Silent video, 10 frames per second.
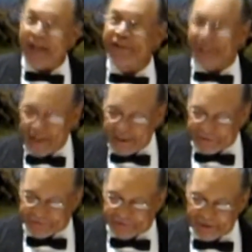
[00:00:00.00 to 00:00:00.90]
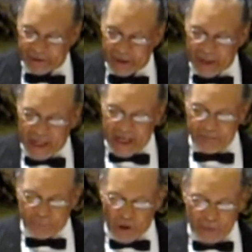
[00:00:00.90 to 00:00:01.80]
and cities,
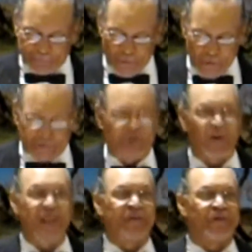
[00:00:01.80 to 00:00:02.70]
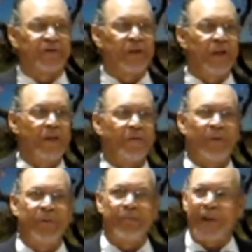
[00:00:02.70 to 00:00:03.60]
and brought forth treasures
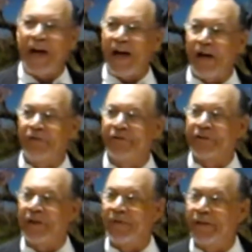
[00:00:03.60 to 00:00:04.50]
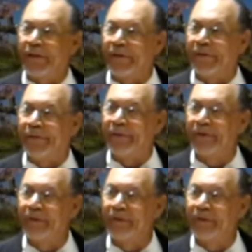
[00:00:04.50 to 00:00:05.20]
from the bowels of the earth.